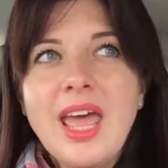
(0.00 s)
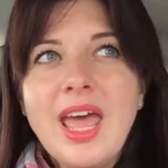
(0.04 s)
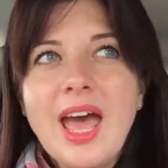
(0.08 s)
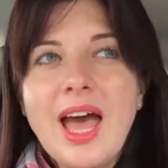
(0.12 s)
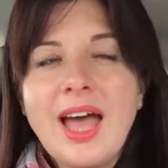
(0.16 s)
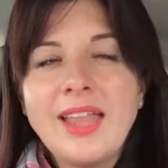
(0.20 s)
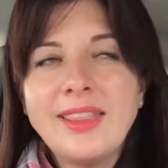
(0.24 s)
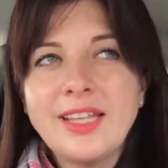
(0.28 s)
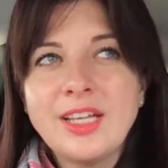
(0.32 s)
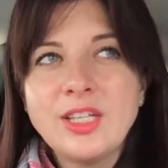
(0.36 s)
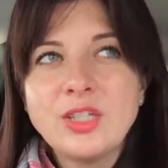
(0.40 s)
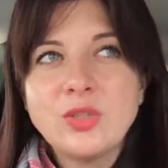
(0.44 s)

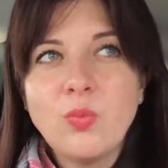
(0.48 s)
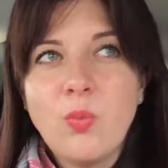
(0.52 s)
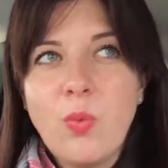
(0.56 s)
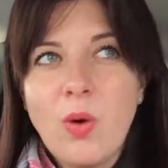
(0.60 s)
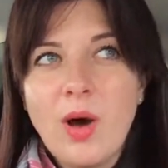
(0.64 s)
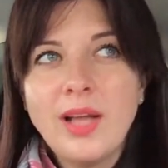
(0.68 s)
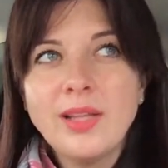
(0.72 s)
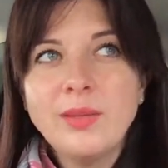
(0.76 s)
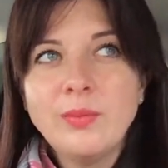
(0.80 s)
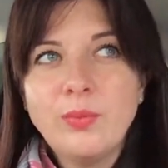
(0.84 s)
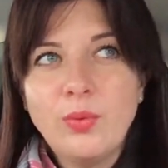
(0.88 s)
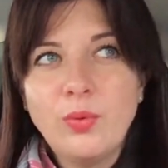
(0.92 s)
And there's
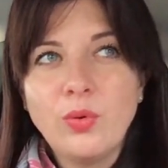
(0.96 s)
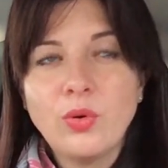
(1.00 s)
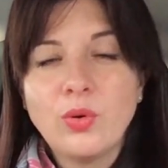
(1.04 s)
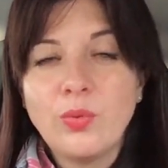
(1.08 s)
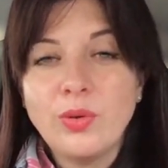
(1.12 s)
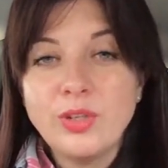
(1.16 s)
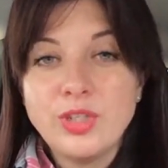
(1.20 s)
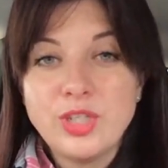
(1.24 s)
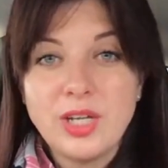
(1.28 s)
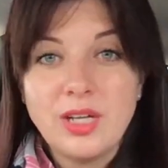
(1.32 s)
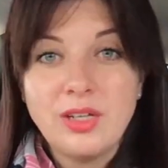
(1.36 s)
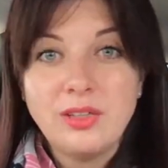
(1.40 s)
one book,
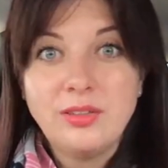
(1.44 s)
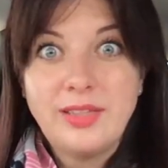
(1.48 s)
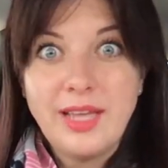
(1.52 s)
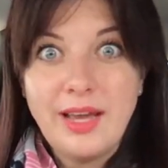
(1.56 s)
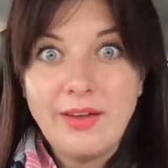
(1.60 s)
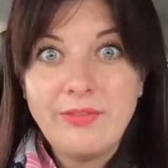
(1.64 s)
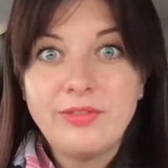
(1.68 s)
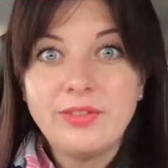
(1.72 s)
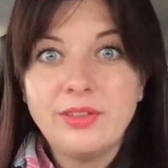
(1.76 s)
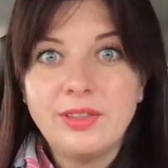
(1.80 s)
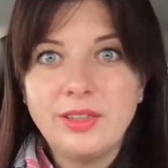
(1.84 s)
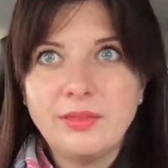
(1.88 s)

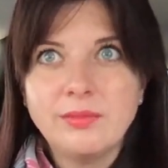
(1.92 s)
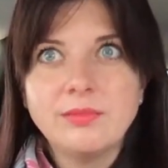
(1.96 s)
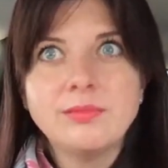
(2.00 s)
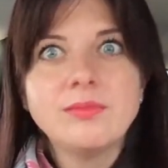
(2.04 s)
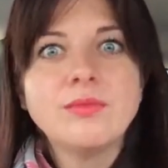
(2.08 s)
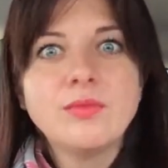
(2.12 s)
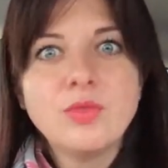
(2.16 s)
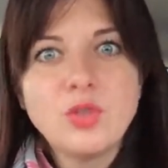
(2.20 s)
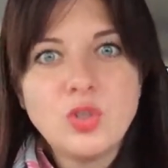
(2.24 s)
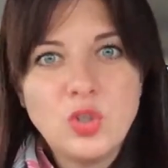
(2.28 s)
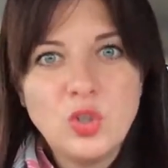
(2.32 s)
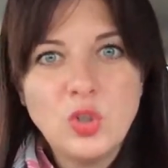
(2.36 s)

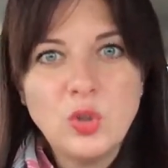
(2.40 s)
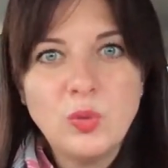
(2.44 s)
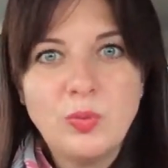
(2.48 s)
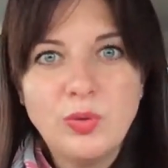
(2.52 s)
two